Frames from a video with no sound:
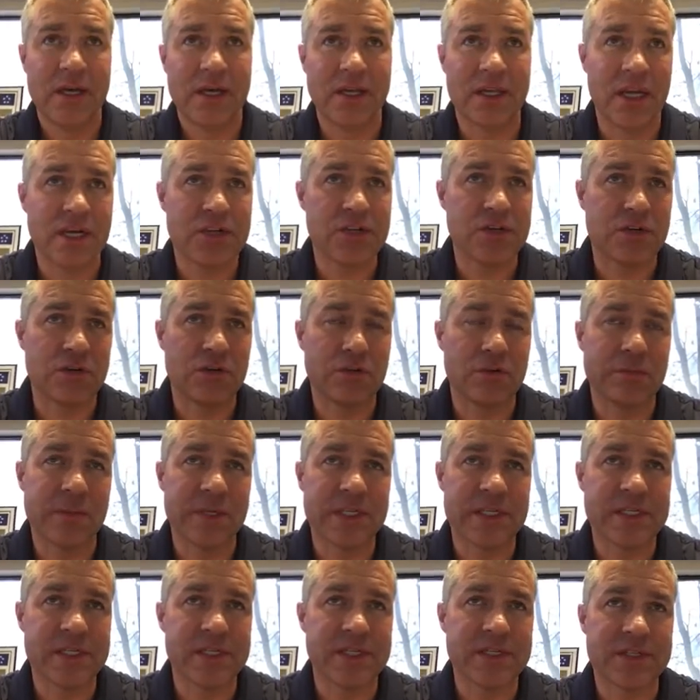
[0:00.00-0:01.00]
electrical
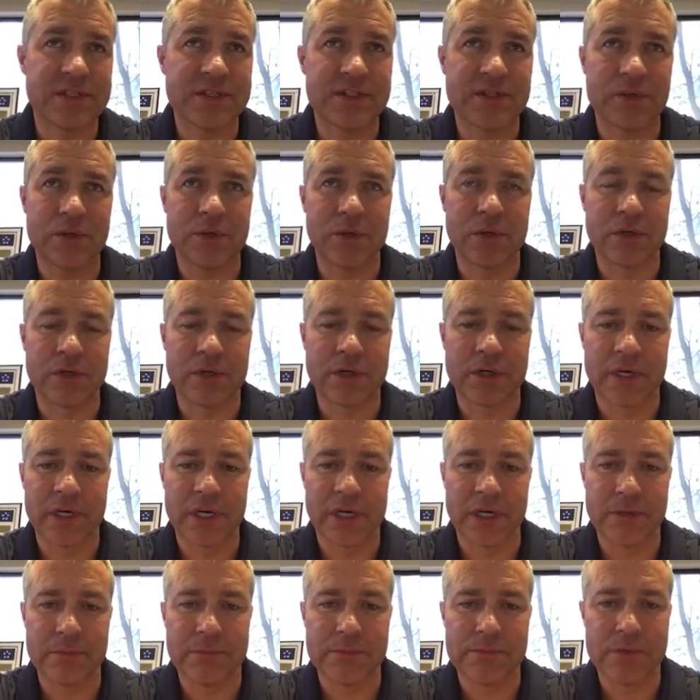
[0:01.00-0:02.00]
business,
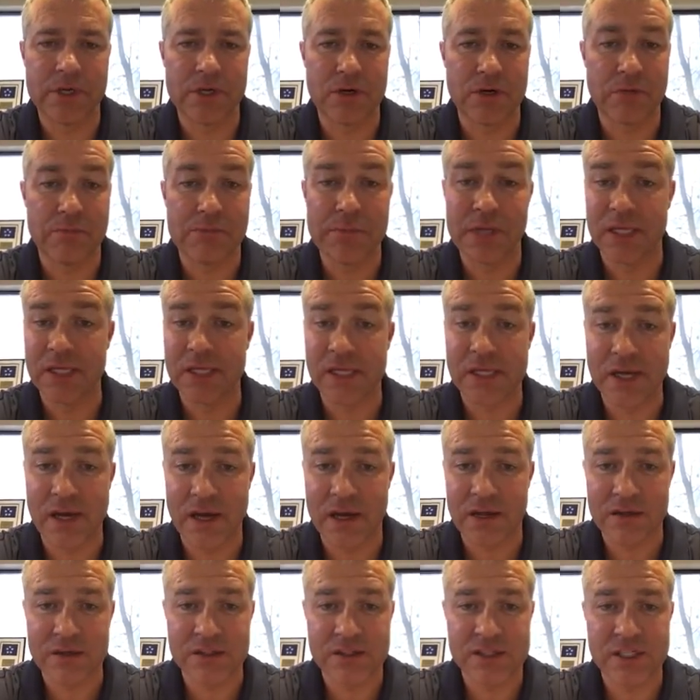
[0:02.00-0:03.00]
or $1 million
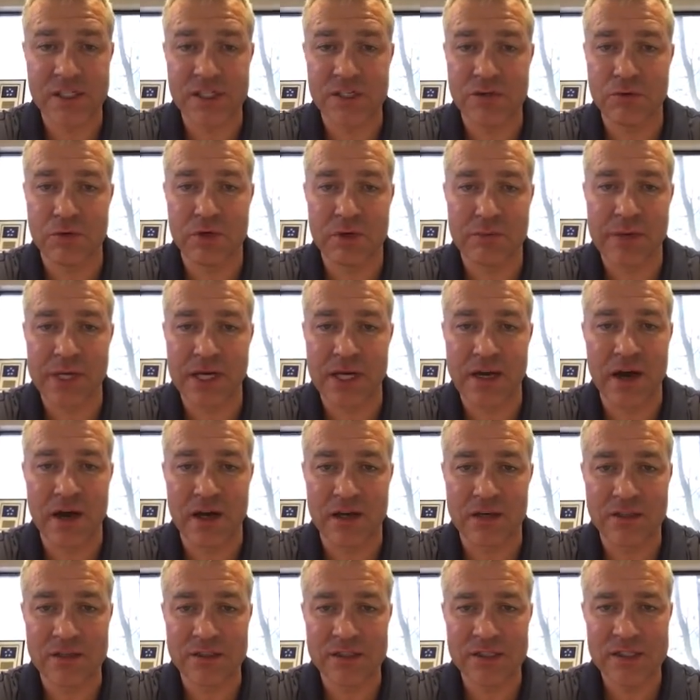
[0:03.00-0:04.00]
into a
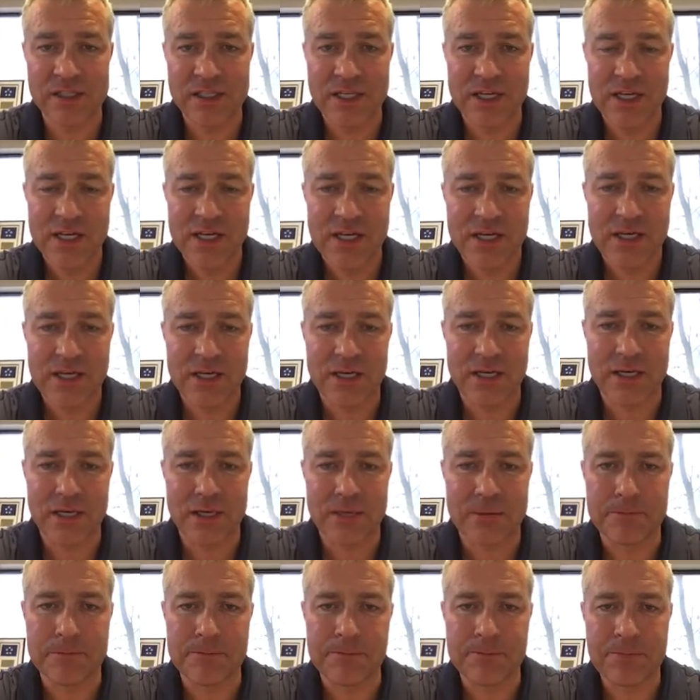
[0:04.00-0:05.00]
McDonald's? Where
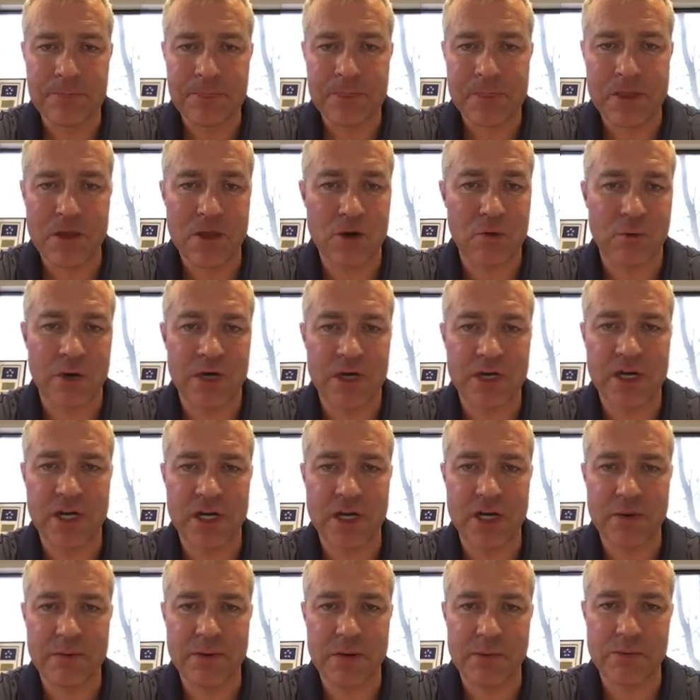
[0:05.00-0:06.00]
are you
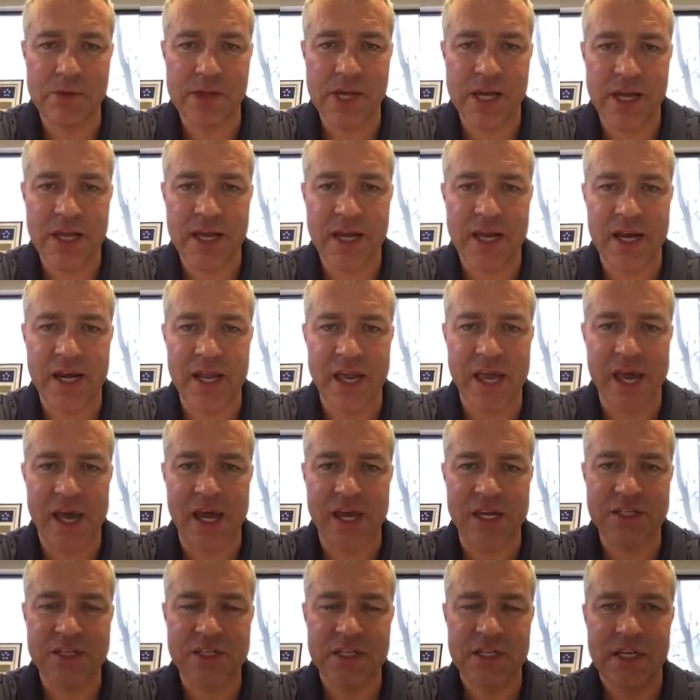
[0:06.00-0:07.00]
going to come up with that kind of
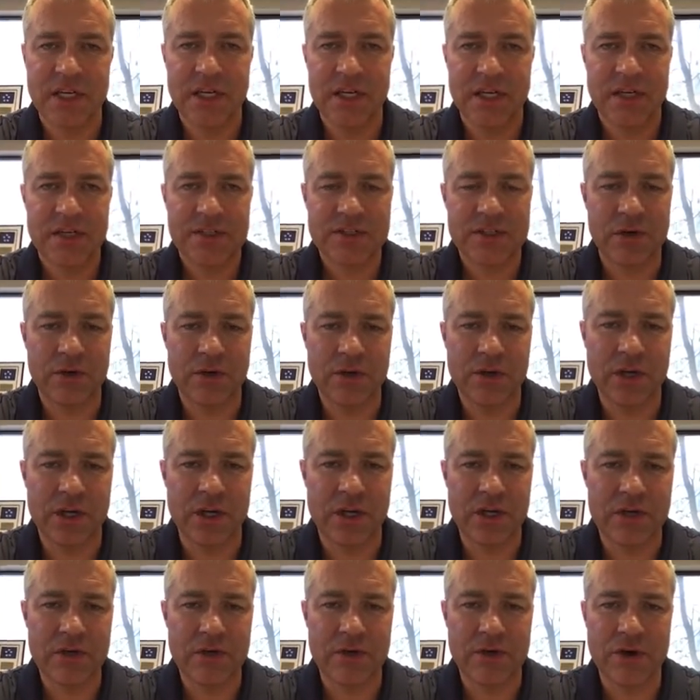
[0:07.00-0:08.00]
cash? So
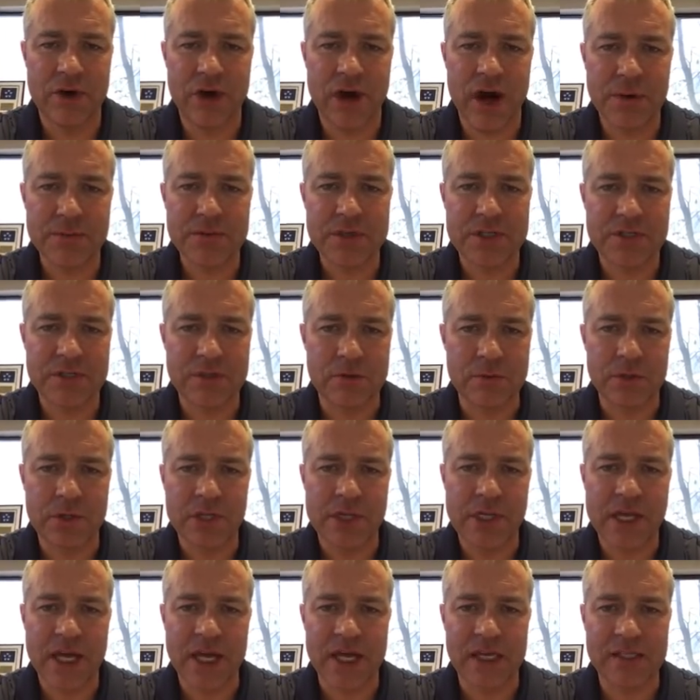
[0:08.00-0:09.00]
your options are
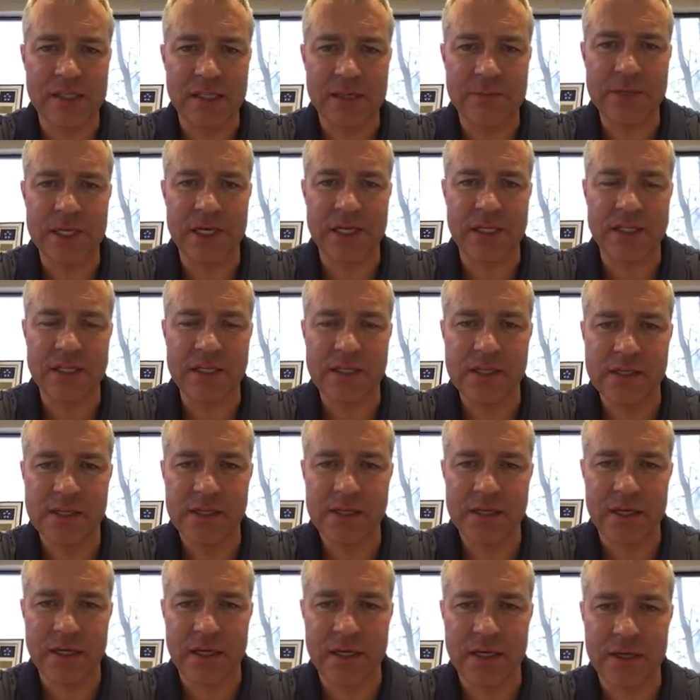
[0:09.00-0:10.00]
really kind of limited,
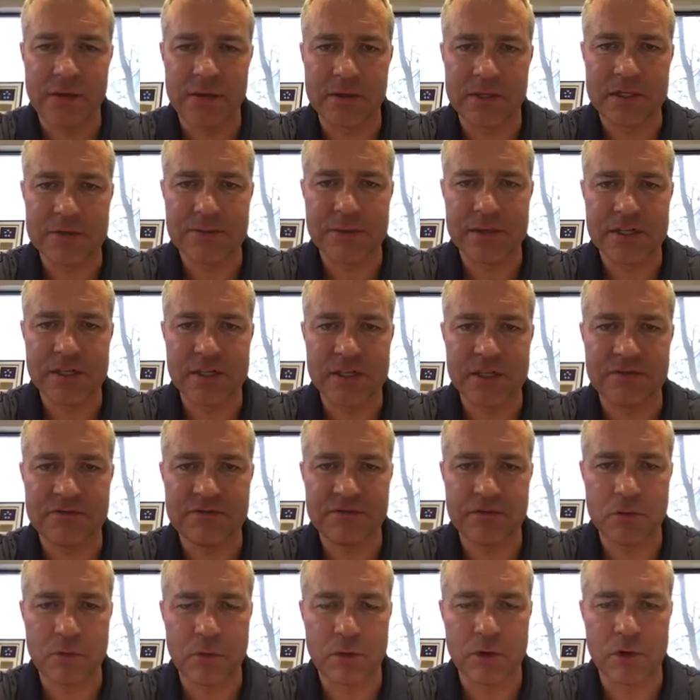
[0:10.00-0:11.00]
especially
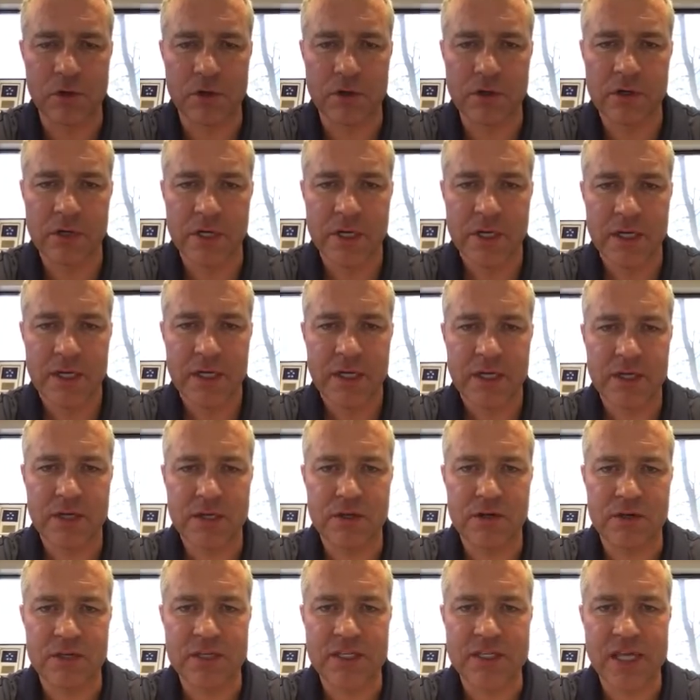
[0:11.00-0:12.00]
for
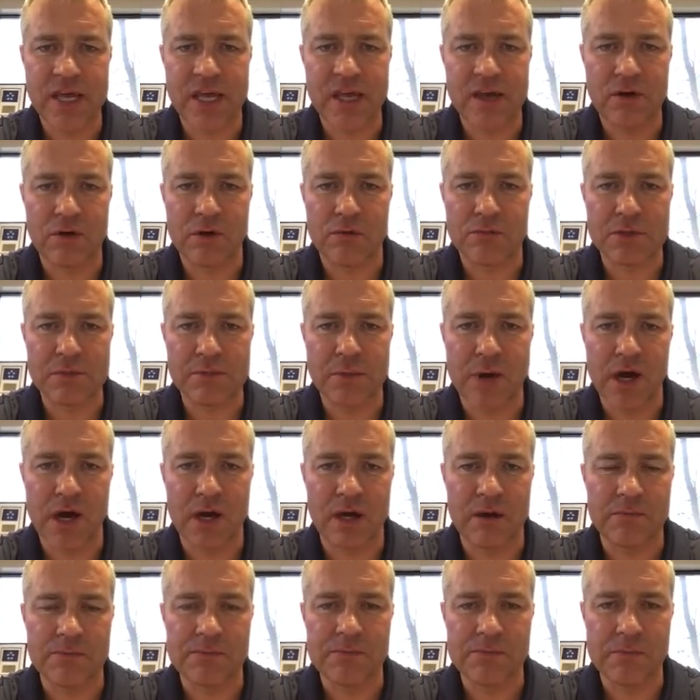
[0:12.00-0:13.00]
the stay-at-home
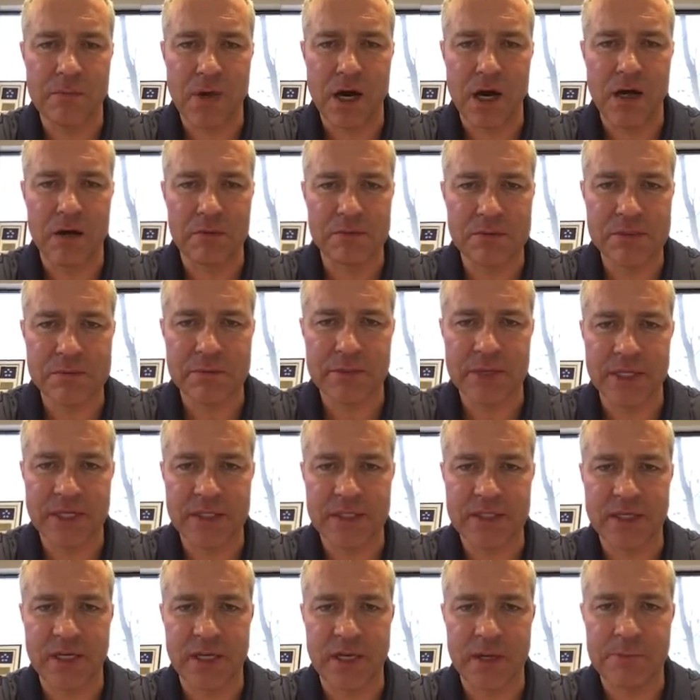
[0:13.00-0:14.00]
moms.
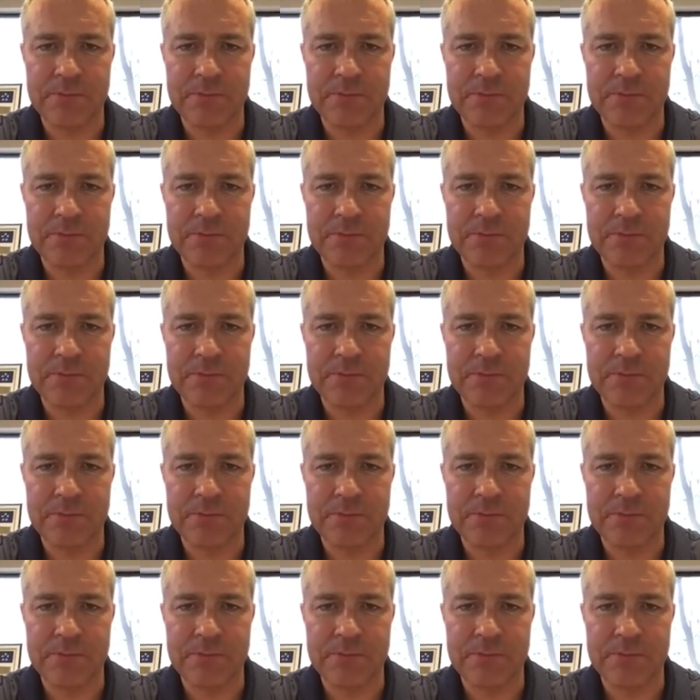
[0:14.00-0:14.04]
But